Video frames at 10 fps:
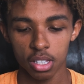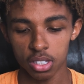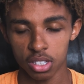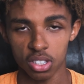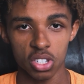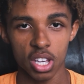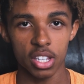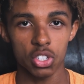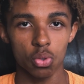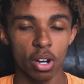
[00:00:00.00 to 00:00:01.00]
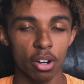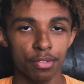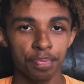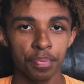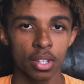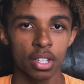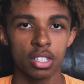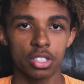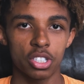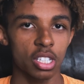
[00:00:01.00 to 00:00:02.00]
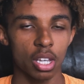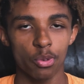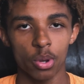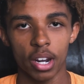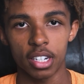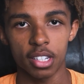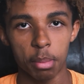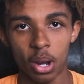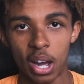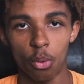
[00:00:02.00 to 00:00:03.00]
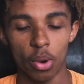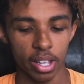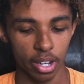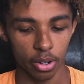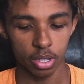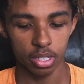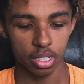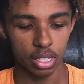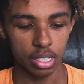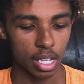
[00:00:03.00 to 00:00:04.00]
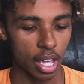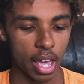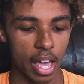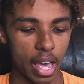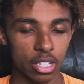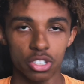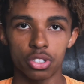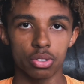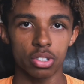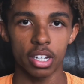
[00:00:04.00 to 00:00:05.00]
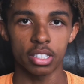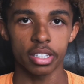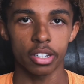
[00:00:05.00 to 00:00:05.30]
This is a size 12, just to give you an idea about how weight increases as shoe size